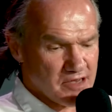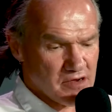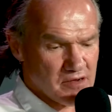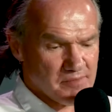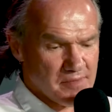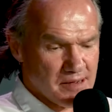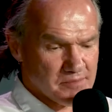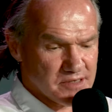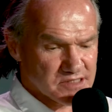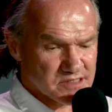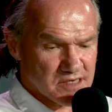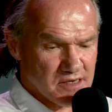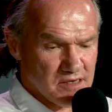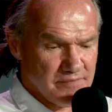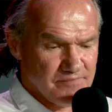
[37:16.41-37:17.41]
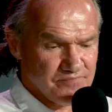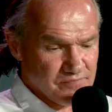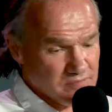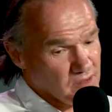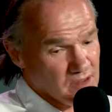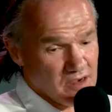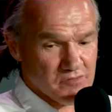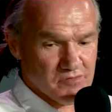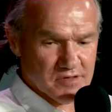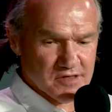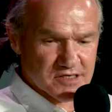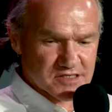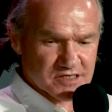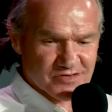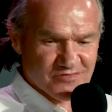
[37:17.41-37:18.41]
Her mum is a, a
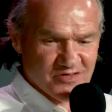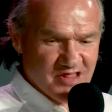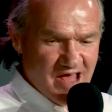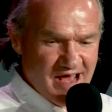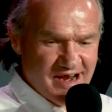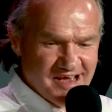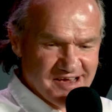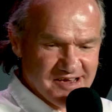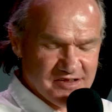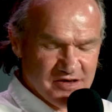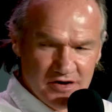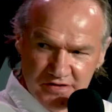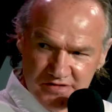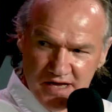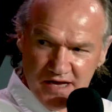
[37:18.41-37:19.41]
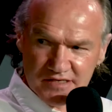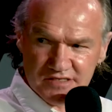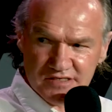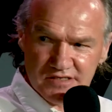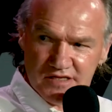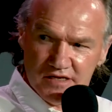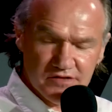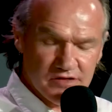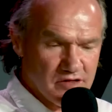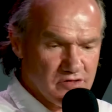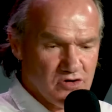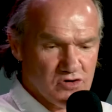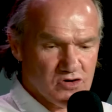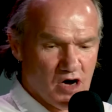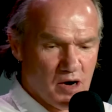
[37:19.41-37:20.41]
religious fanatic, and her dad's the, the
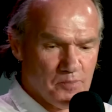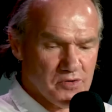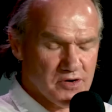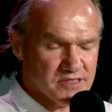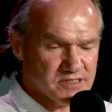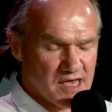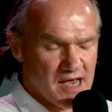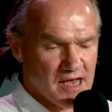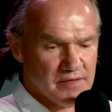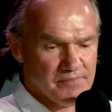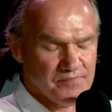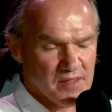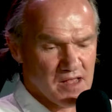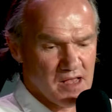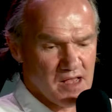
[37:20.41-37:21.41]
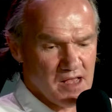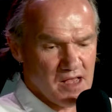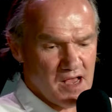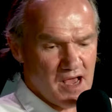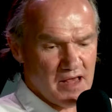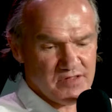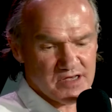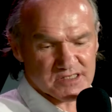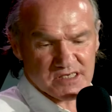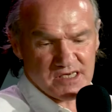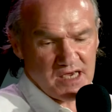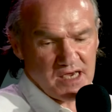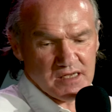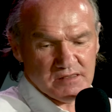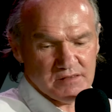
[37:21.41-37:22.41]
new copper in town. And this
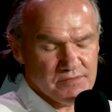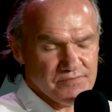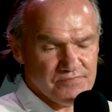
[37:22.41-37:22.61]
kid...